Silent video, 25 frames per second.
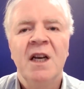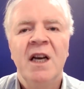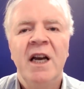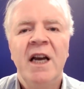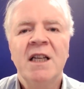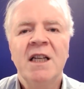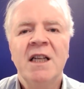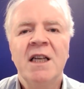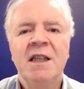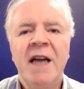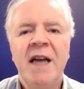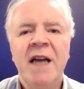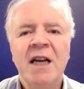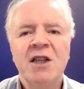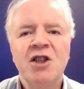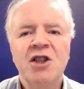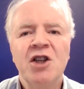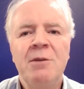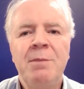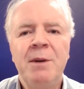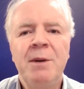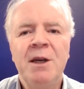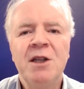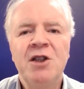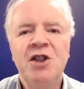it can
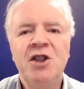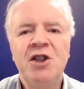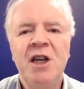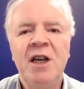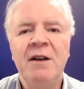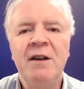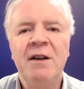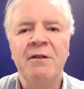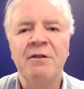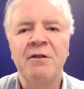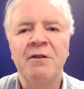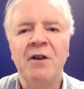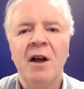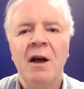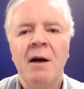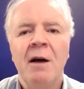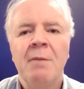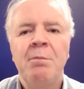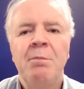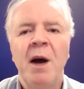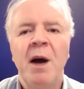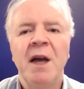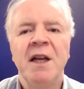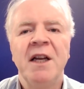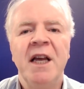actually be achieved
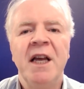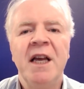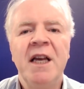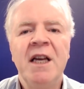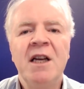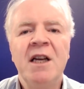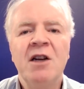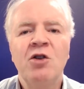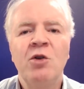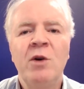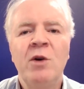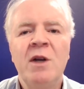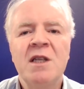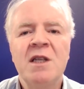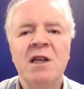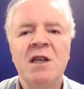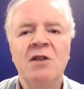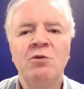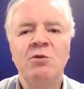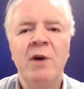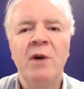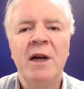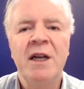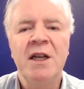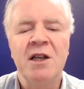by an increase in
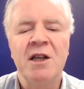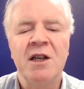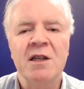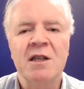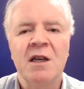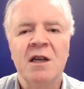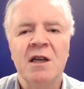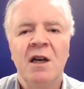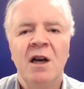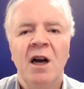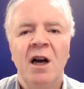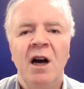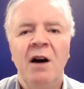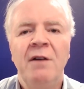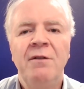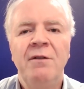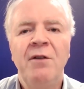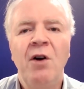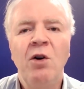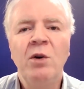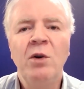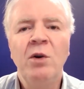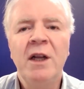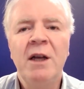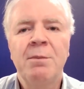radius of
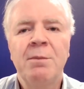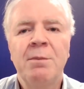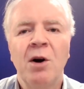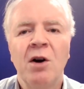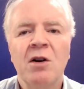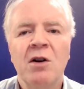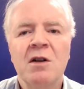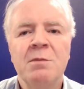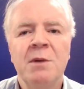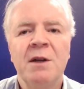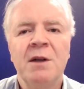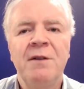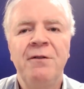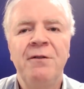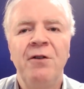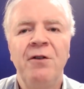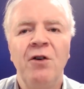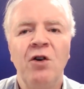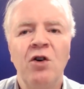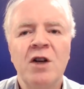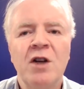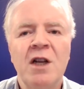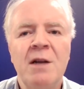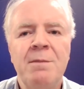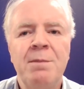only approximately
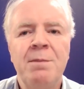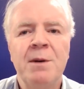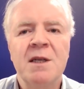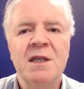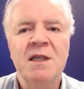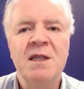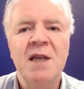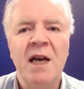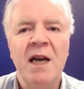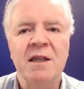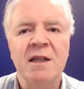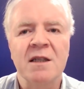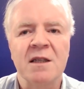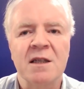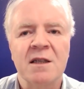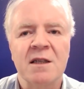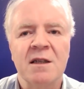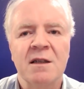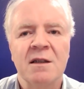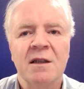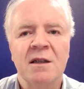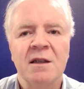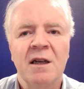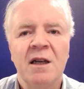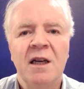40%,
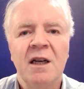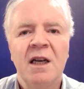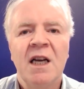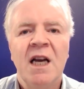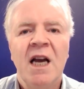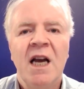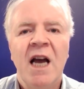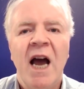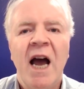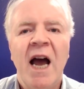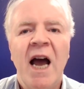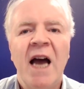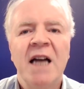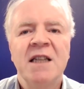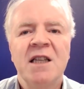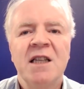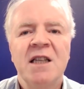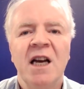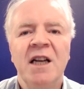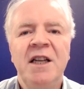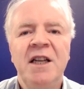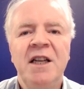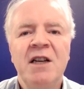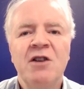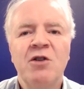and
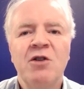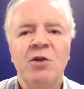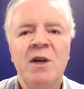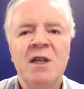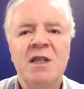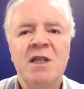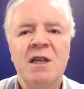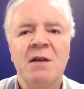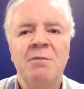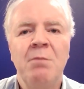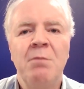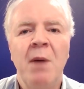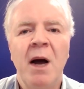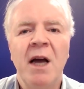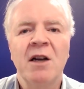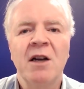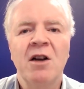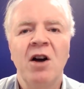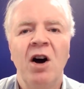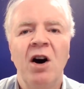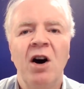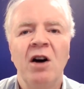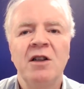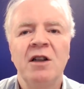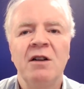an increase in
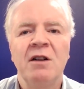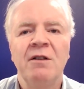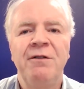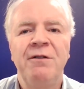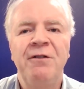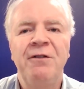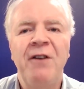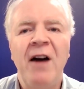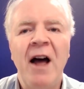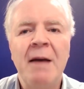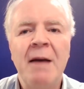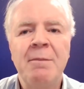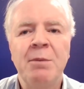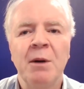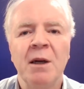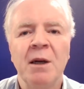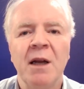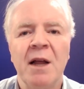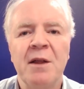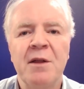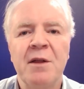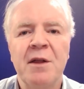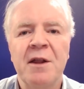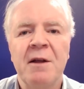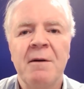myocardial fiber
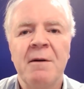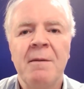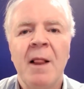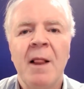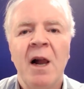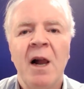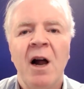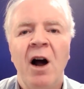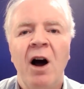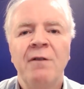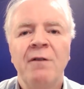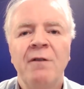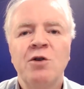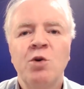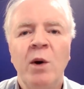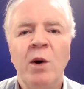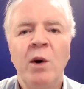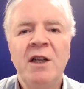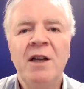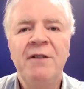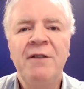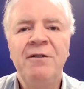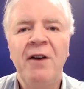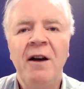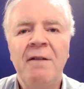length of
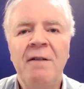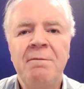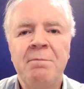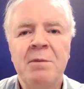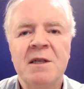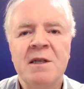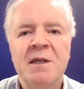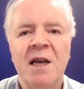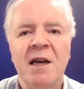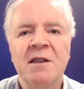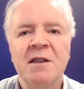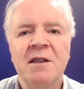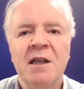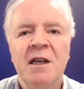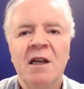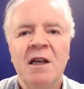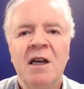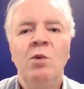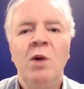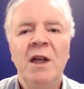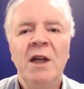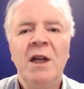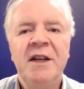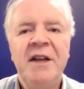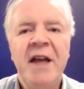25%
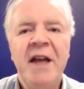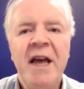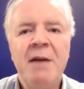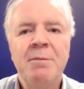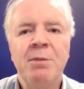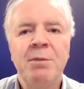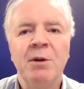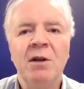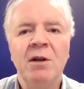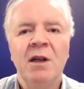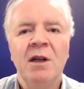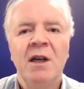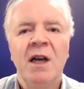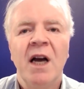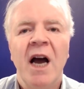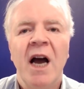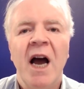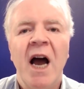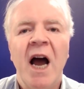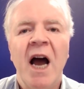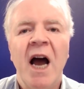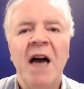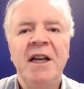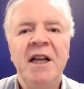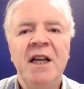will enable
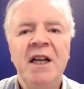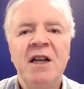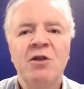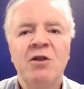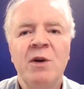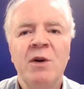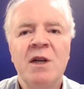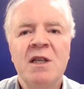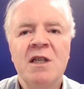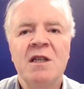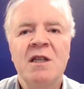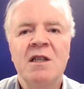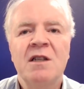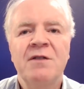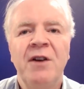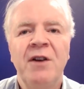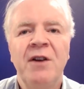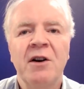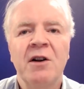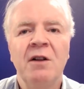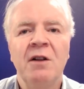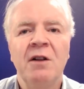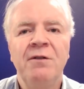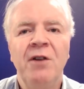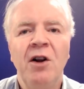an increase in
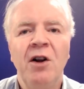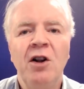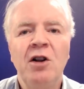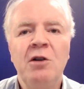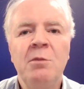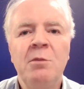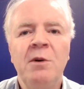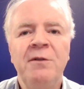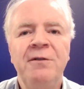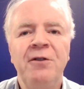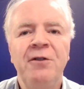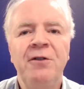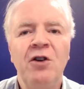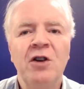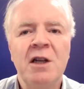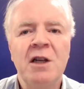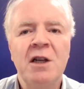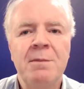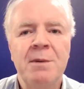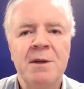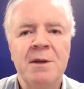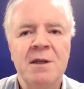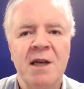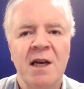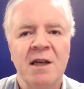spherical volume of
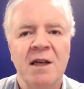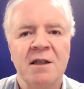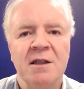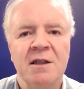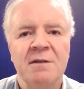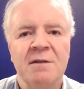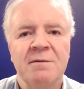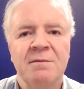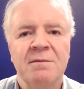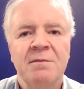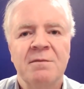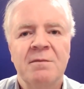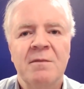40%.